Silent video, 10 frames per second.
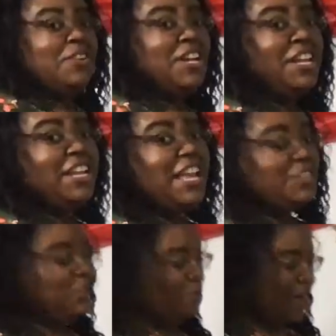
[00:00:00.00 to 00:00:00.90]
green and that
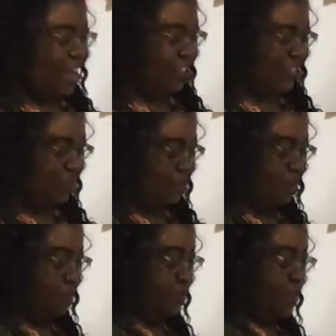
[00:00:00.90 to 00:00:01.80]
little brush.
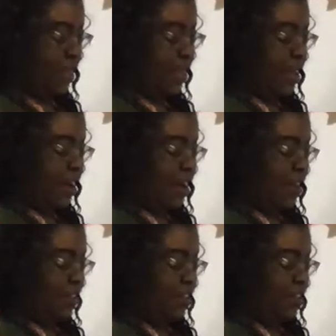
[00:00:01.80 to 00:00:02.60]
All